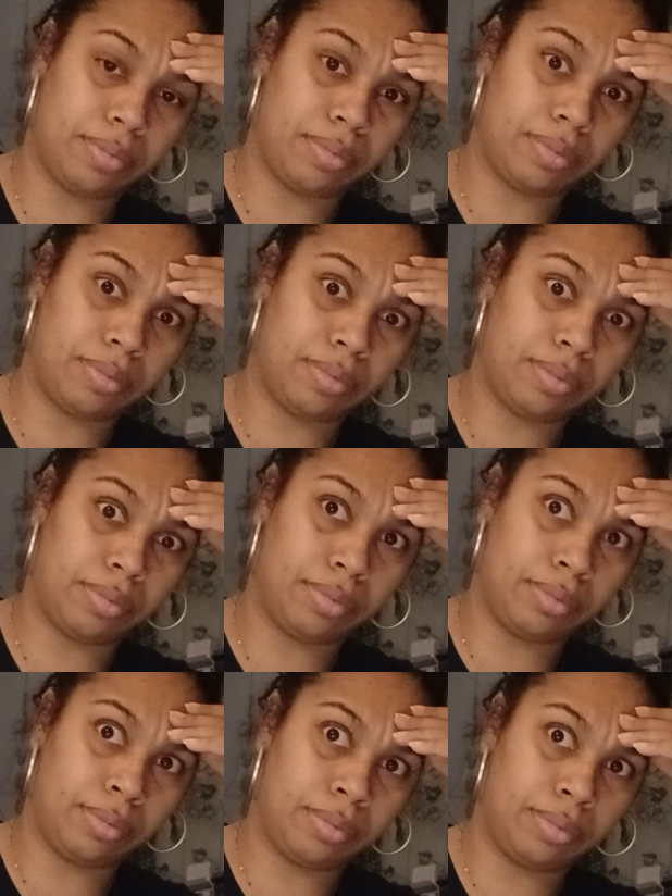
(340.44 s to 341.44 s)

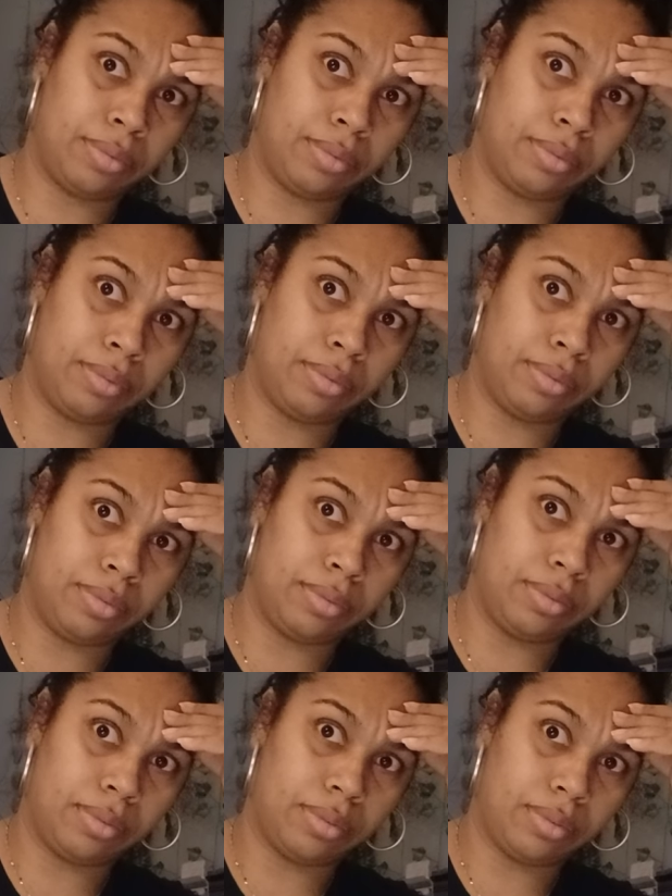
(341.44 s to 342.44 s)

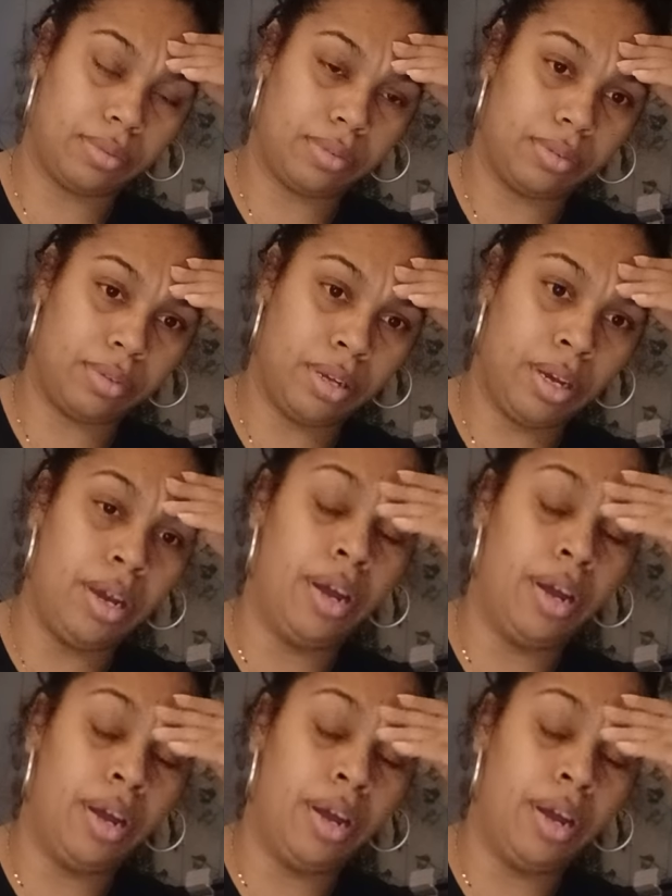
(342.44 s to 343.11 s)
No one is speaking in this clip.